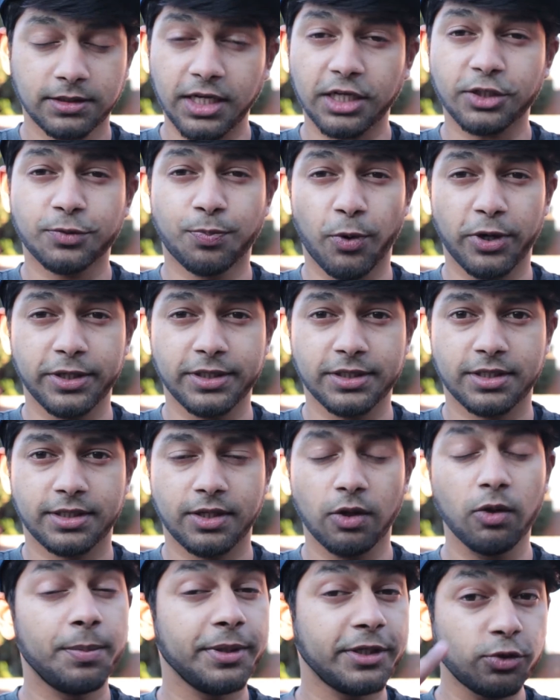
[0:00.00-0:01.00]
Touch points,
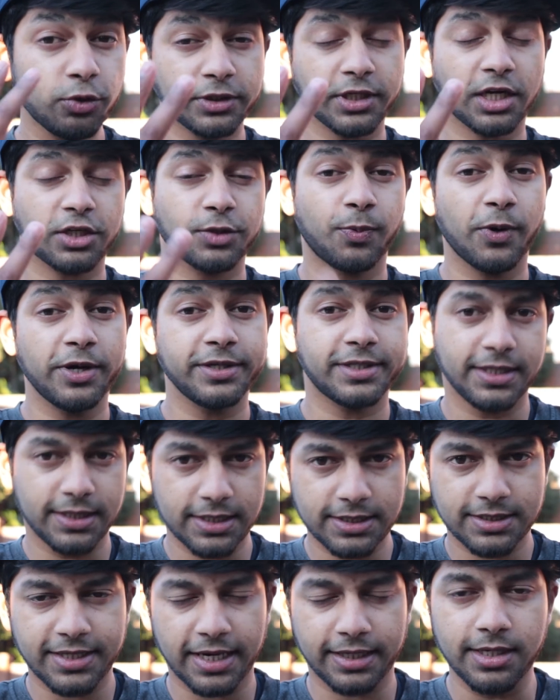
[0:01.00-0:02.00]
there will be two touch points in
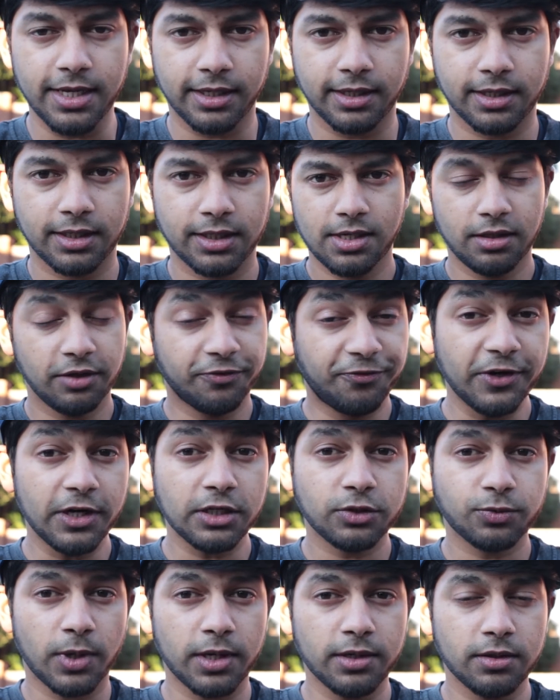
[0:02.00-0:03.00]
this technique. The
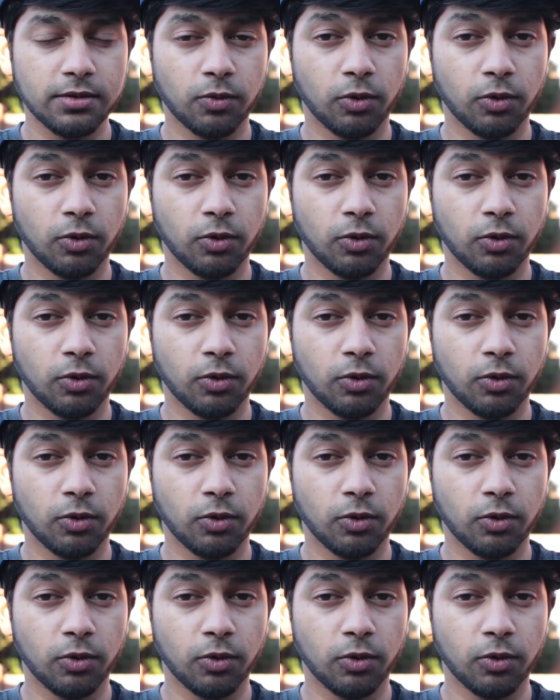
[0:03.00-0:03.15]
first one